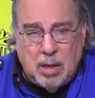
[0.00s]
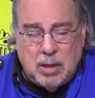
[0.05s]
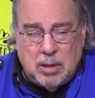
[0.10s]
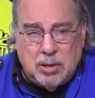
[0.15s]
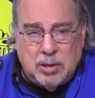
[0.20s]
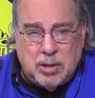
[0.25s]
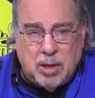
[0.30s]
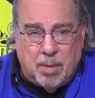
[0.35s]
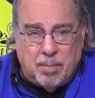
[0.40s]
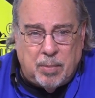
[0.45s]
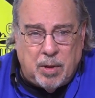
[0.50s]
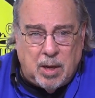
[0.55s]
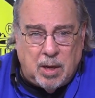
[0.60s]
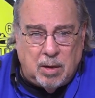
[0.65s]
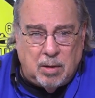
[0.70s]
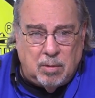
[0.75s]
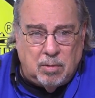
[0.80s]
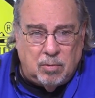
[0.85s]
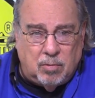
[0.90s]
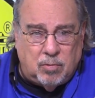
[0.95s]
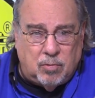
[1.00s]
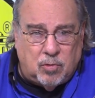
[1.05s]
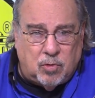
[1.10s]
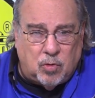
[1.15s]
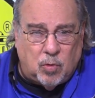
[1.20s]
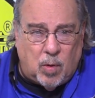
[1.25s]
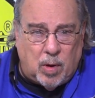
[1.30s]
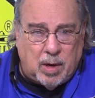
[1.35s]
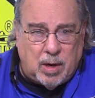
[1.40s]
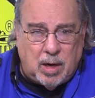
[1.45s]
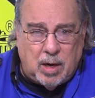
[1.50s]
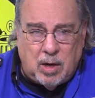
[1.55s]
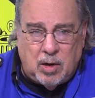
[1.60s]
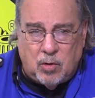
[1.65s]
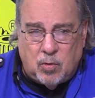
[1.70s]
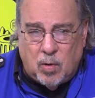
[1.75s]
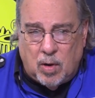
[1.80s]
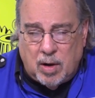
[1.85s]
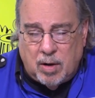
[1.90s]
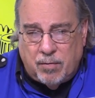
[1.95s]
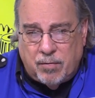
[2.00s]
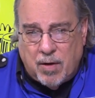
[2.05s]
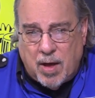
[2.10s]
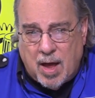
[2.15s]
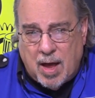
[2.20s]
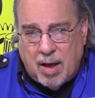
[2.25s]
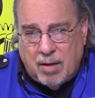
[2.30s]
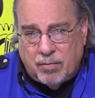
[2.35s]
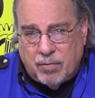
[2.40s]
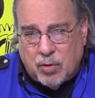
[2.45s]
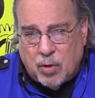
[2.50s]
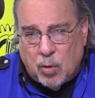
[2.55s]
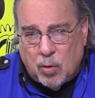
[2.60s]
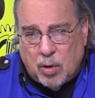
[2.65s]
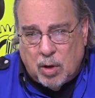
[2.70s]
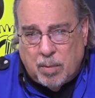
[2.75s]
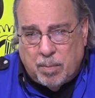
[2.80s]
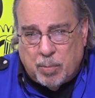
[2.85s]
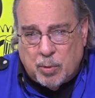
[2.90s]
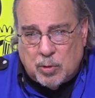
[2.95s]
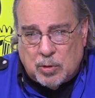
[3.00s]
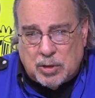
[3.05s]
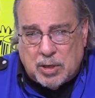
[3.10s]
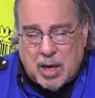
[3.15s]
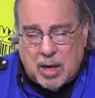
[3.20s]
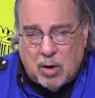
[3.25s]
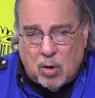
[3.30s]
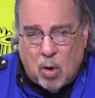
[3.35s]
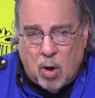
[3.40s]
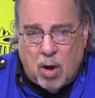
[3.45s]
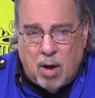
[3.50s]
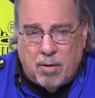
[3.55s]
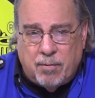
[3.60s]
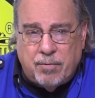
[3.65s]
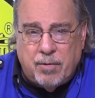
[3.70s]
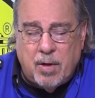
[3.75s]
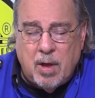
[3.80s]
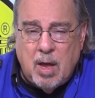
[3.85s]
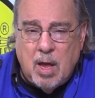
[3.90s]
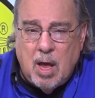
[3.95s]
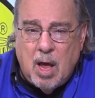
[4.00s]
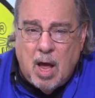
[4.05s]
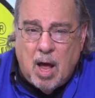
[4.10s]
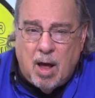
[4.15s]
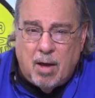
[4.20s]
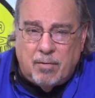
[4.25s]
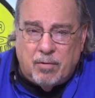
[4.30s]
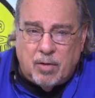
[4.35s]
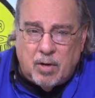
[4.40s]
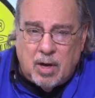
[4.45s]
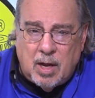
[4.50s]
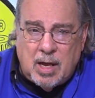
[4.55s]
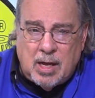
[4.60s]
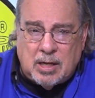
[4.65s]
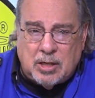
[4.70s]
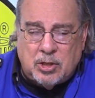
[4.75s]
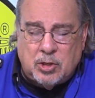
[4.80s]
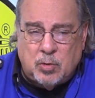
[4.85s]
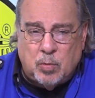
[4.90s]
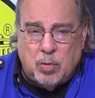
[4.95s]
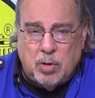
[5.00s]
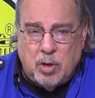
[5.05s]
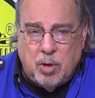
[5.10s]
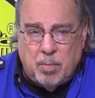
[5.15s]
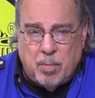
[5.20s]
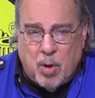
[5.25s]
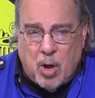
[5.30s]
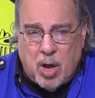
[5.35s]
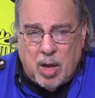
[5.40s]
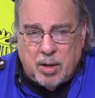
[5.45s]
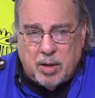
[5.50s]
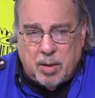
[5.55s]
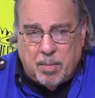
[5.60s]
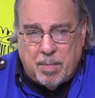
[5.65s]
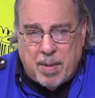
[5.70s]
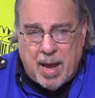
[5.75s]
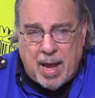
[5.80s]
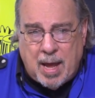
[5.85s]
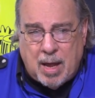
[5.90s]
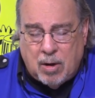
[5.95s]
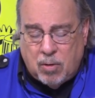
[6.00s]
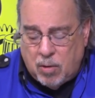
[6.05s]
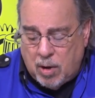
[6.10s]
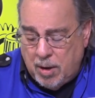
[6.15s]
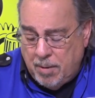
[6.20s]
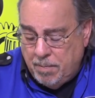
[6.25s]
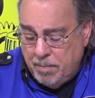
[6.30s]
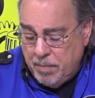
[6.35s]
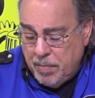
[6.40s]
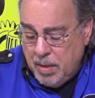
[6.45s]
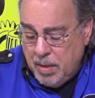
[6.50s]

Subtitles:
something 20, 25, 30% off of list when you bought the battery.